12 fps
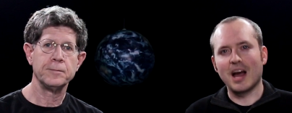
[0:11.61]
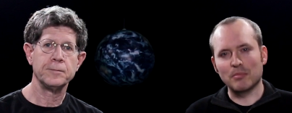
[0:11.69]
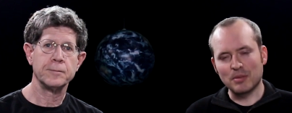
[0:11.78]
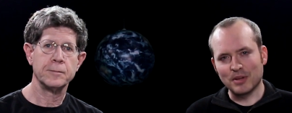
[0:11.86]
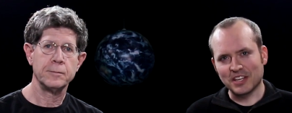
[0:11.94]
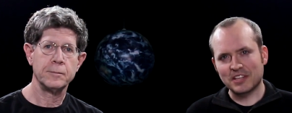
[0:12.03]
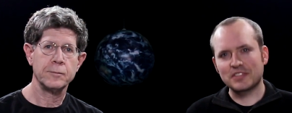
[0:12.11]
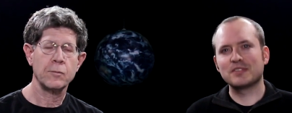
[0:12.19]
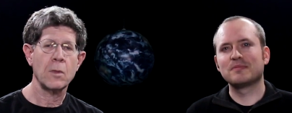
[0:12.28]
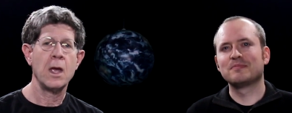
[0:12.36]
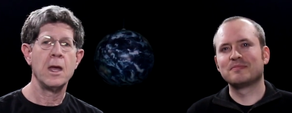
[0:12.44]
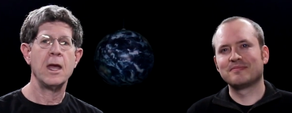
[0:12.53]
Speaker 1: I'm Lee Billings.
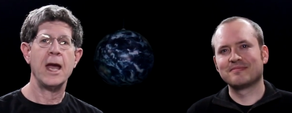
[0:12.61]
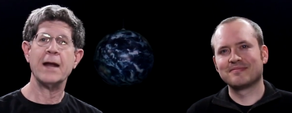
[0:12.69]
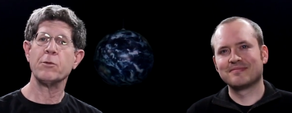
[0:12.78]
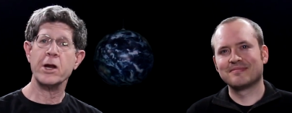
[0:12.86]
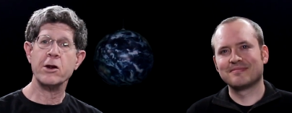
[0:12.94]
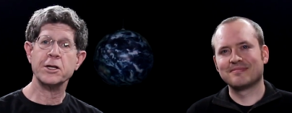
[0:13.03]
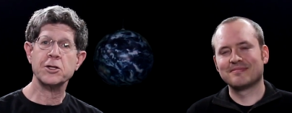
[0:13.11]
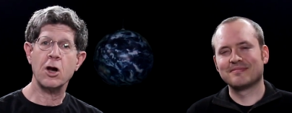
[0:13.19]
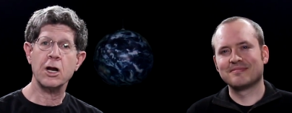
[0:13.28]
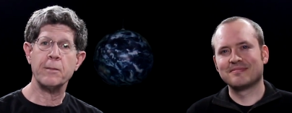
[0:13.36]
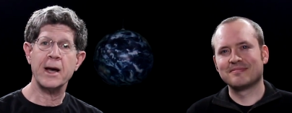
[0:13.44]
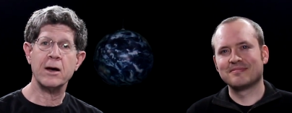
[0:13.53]
Speaker 2: And we're here to
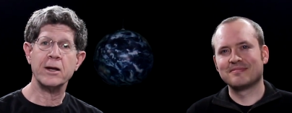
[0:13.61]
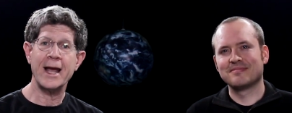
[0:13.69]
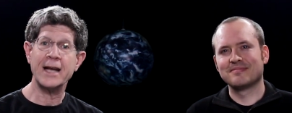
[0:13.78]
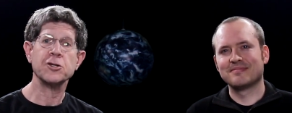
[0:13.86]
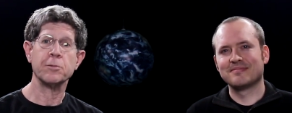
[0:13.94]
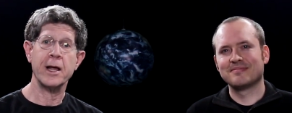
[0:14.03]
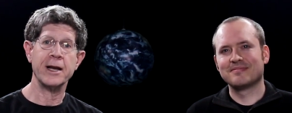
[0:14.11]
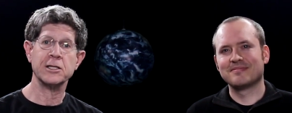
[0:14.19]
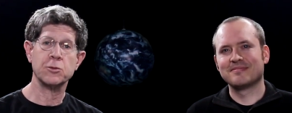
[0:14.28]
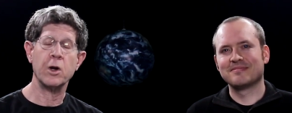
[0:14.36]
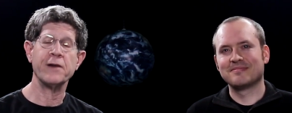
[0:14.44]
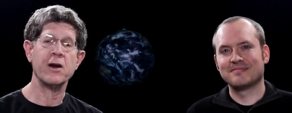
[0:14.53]
talk about
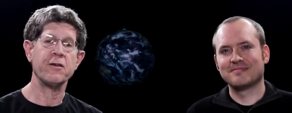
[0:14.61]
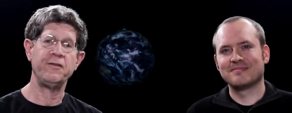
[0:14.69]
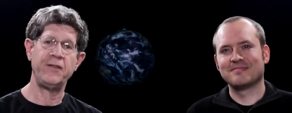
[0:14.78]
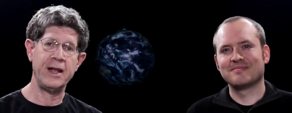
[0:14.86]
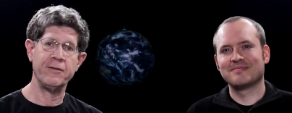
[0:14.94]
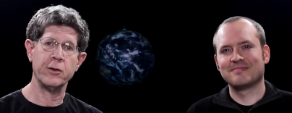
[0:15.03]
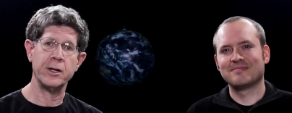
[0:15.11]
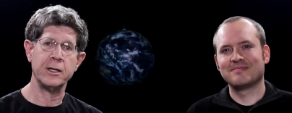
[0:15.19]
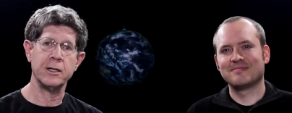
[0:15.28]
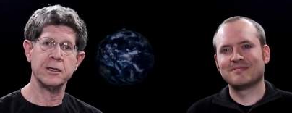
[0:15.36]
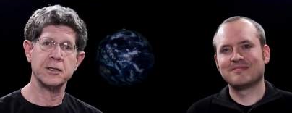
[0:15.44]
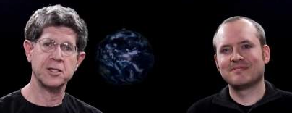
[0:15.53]
exoplanets, one of our
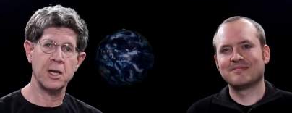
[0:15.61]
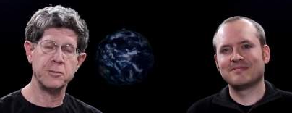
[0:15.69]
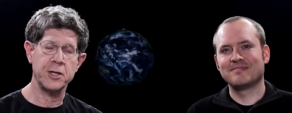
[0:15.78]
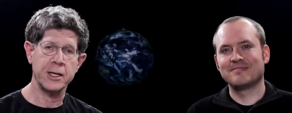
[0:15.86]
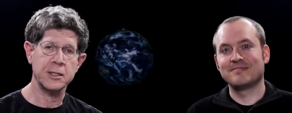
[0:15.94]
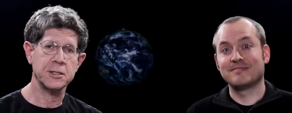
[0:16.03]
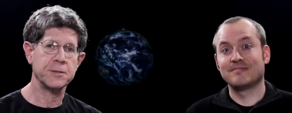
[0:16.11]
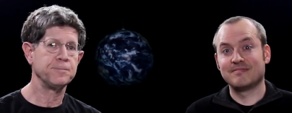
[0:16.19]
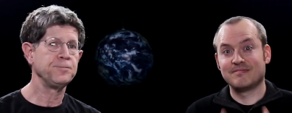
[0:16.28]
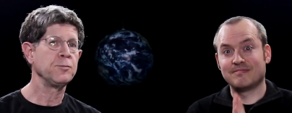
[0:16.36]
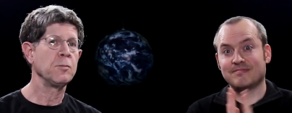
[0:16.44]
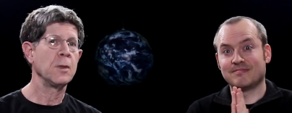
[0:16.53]
favorite subjects.
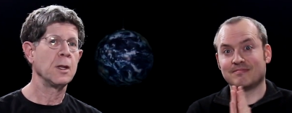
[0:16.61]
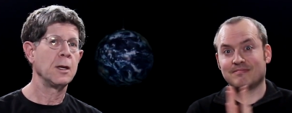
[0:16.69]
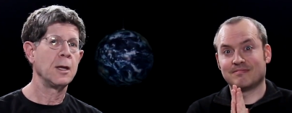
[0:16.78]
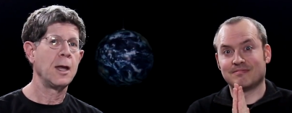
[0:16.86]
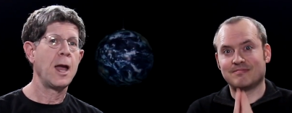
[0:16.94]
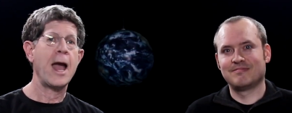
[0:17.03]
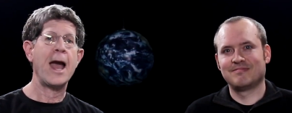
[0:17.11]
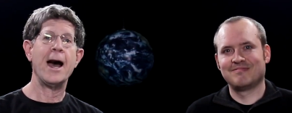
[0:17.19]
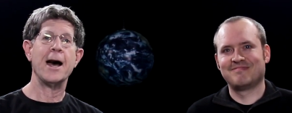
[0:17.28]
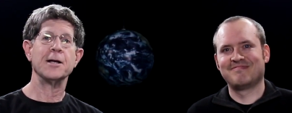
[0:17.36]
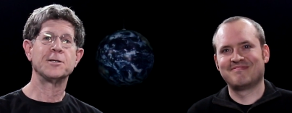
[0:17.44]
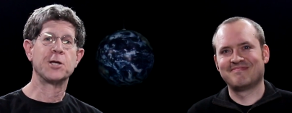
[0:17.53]

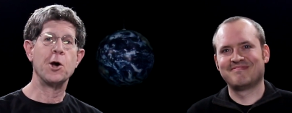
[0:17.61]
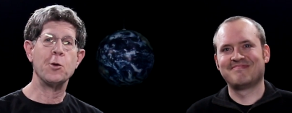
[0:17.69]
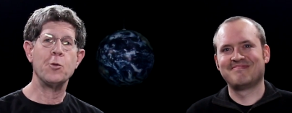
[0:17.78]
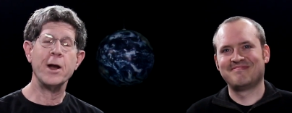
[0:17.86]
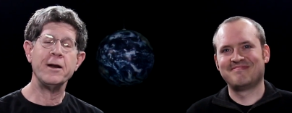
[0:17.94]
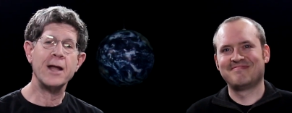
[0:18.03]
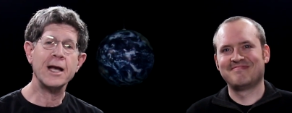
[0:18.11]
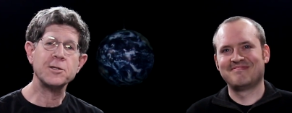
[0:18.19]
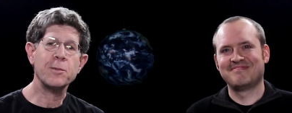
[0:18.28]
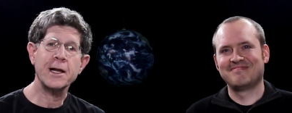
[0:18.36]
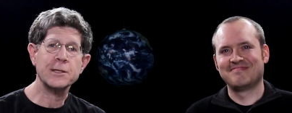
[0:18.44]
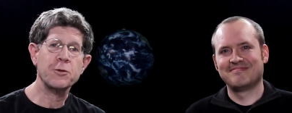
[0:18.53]
Uh, so when
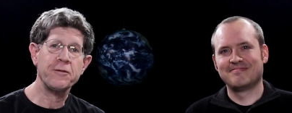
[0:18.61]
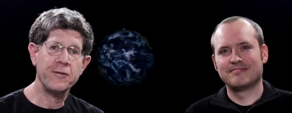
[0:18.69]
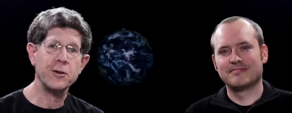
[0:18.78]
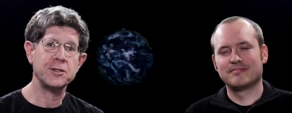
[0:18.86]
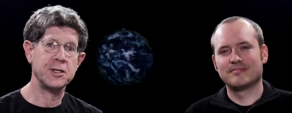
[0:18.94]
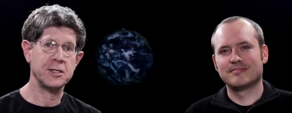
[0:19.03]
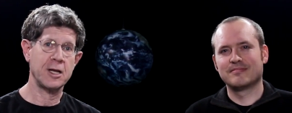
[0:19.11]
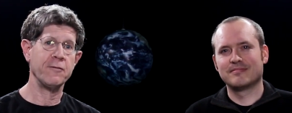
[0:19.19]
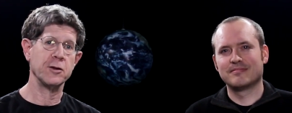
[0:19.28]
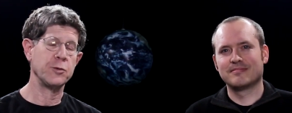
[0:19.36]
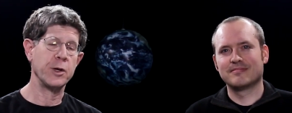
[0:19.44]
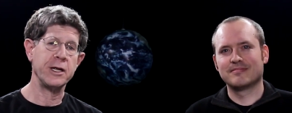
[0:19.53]
exoplanets were first
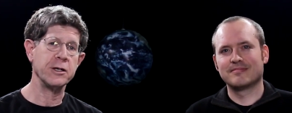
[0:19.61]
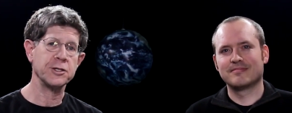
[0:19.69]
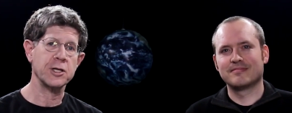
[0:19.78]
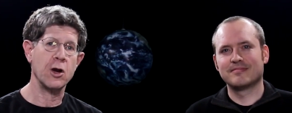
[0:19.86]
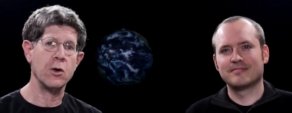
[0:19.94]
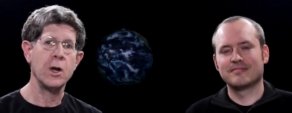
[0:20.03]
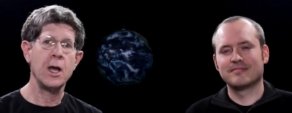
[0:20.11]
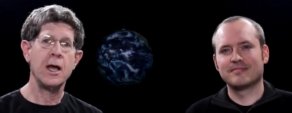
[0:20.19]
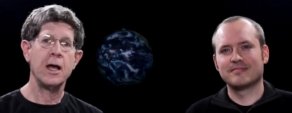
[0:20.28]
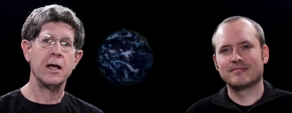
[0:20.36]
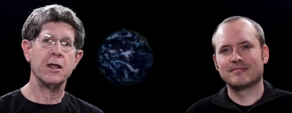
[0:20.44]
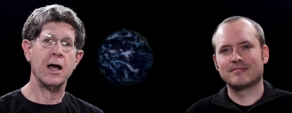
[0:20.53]
discovered twenty years ago,
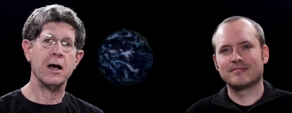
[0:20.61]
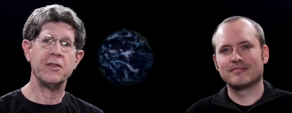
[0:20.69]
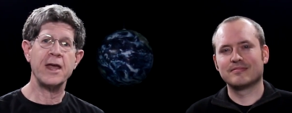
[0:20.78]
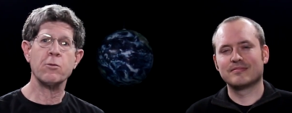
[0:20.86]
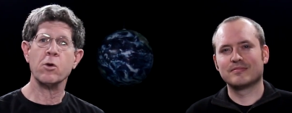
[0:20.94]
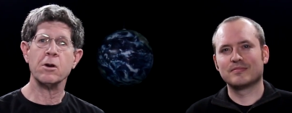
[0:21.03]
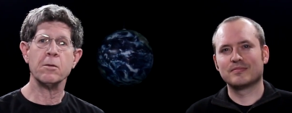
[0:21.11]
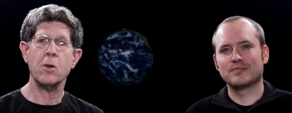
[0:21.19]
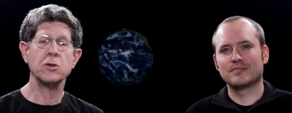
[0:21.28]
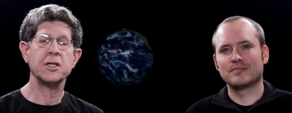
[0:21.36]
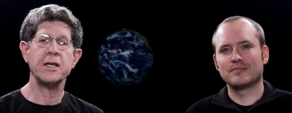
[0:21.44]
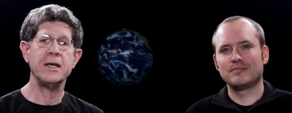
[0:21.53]
uh, they were
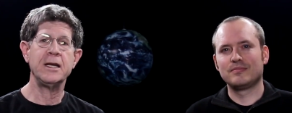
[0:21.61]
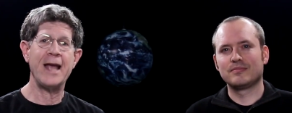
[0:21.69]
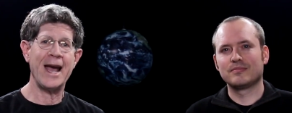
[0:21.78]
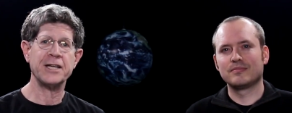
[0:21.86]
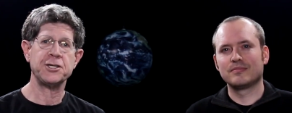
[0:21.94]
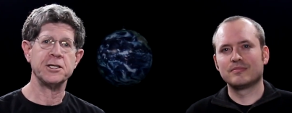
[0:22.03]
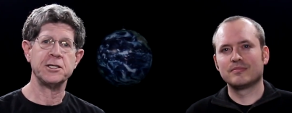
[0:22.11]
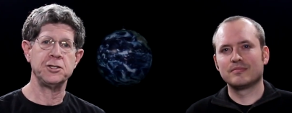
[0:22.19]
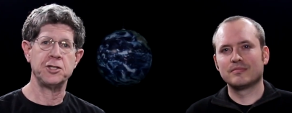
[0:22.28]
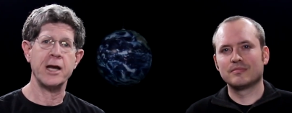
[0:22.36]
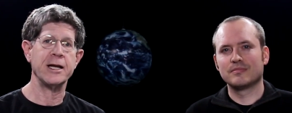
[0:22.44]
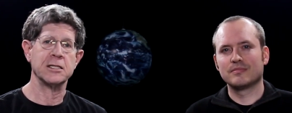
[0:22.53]
mostly gaseous
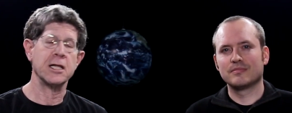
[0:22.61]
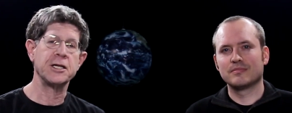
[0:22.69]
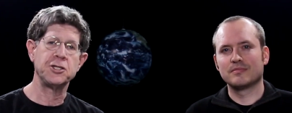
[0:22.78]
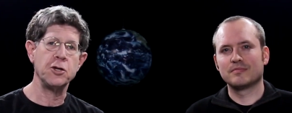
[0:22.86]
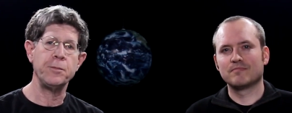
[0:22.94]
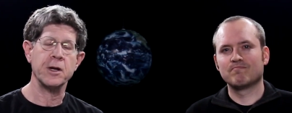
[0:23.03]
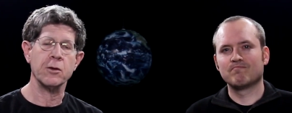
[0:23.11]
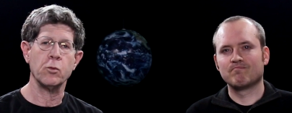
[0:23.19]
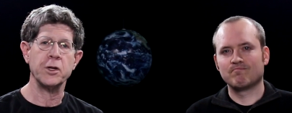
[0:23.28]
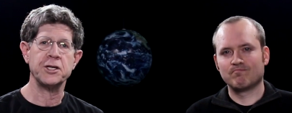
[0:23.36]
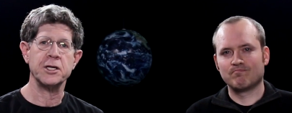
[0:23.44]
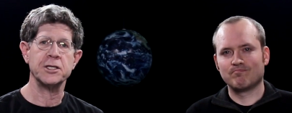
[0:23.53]
giants like Jupiter,
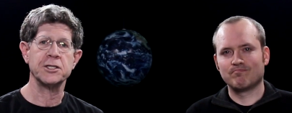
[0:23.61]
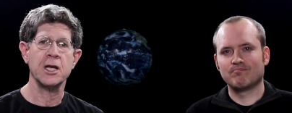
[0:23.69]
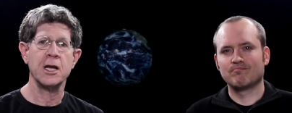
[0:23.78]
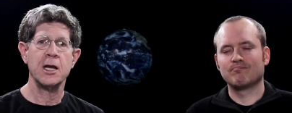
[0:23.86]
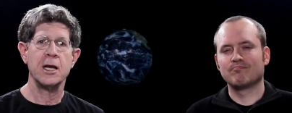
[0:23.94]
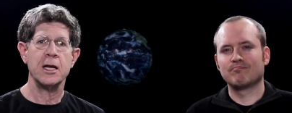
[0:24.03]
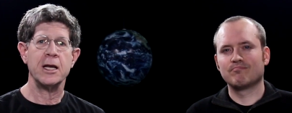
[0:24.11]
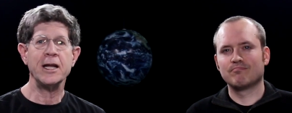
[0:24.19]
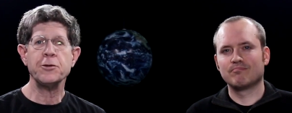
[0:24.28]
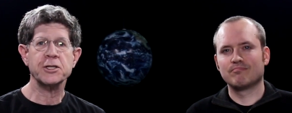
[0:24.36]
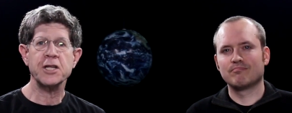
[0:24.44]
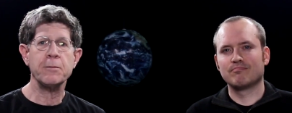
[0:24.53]
which is
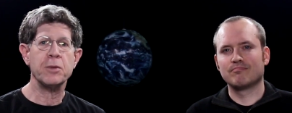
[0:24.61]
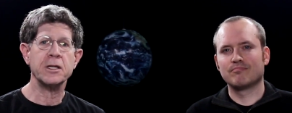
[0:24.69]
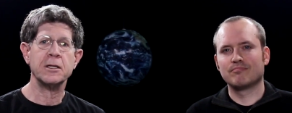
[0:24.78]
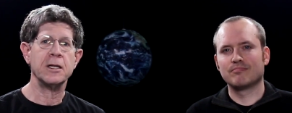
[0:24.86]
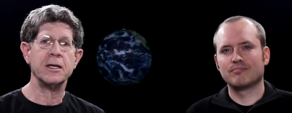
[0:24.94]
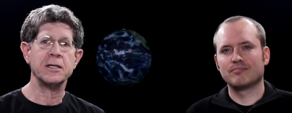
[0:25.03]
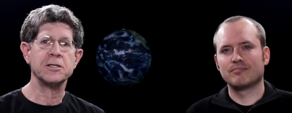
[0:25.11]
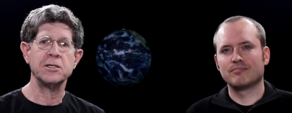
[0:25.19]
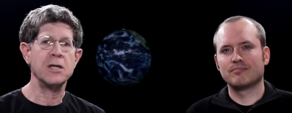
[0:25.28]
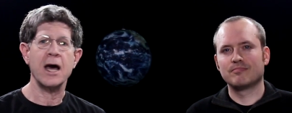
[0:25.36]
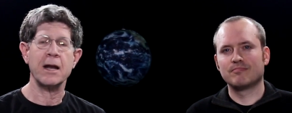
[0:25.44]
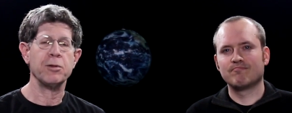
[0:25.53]
interesting, but it's
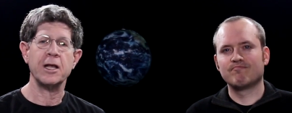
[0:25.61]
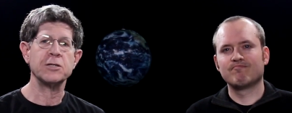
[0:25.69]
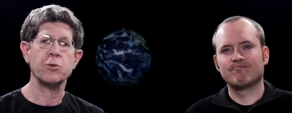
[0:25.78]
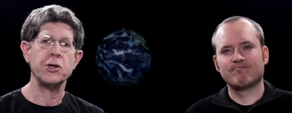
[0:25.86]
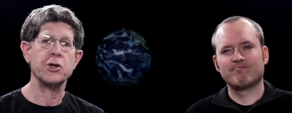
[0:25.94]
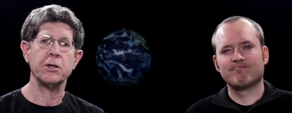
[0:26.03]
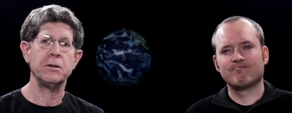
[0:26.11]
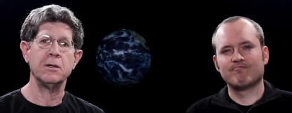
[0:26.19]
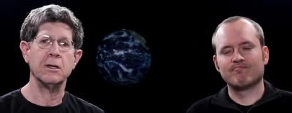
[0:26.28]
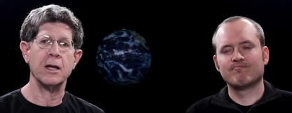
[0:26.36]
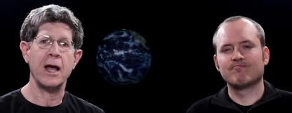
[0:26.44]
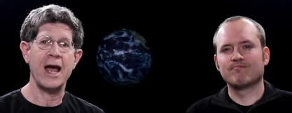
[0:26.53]
not a place where you
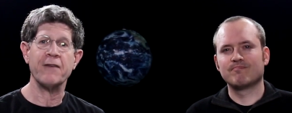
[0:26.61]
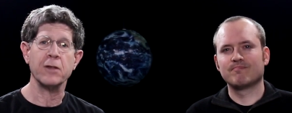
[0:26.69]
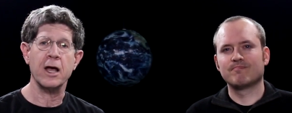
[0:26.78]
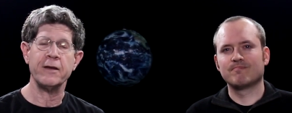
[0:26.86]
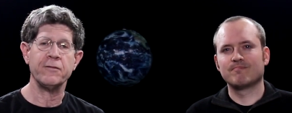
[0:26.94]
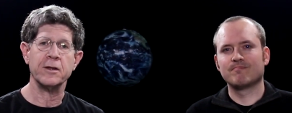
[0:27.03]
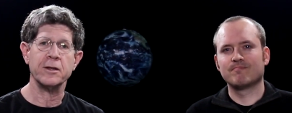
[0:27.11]
could have life.